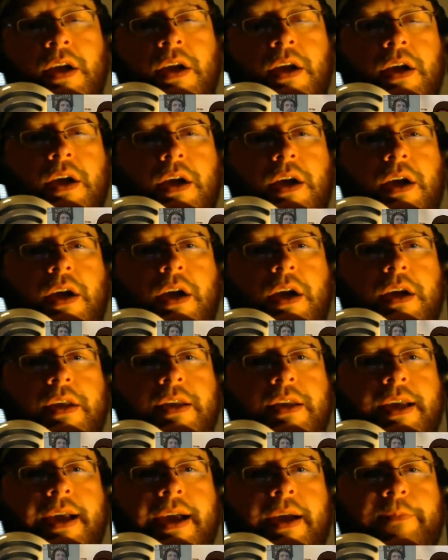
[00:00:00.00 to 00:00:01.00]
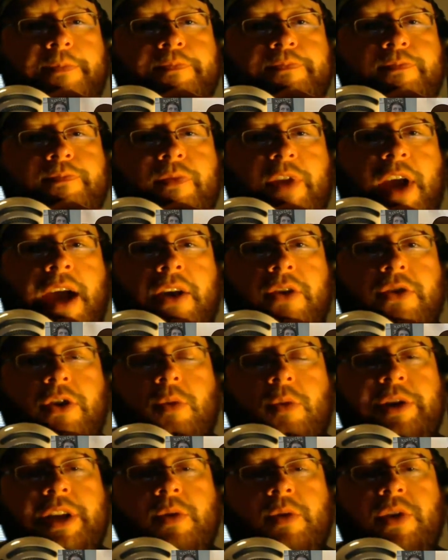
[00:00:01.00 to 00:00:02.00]
Yeah. I don't know,
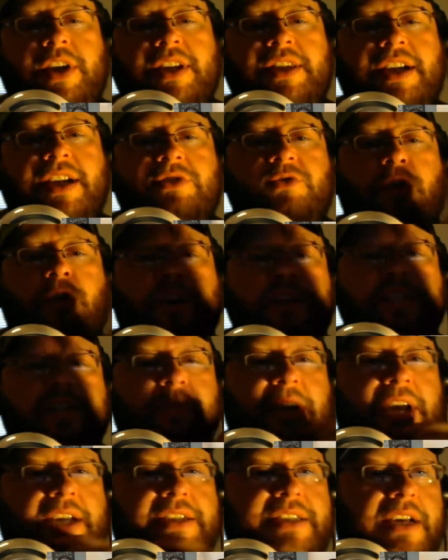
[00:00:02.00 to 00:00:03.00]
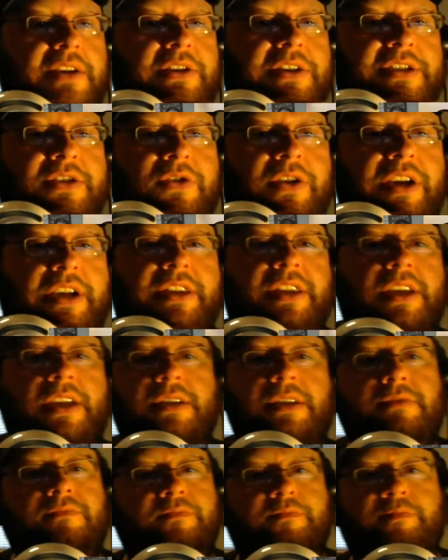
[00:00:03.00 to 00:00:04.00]
but anyway, that's Raw and SmackDown. Is there
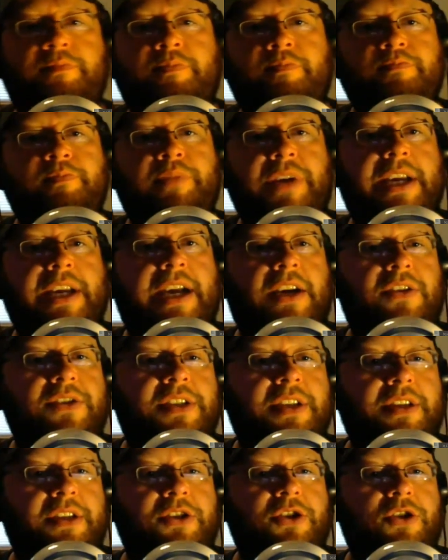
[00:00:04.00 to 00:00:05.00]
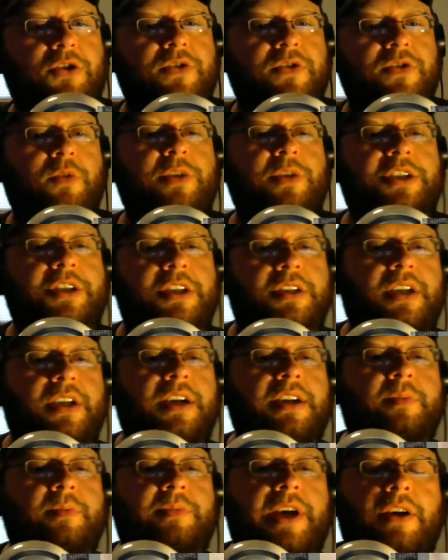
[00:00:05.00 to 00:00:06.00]
anything big else in the news that we should
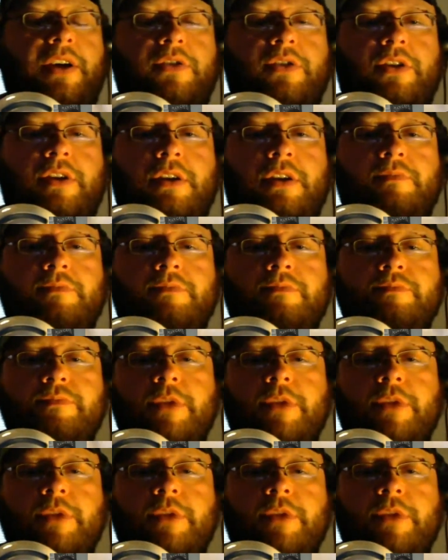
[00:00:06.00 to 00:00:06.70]
talk about, or?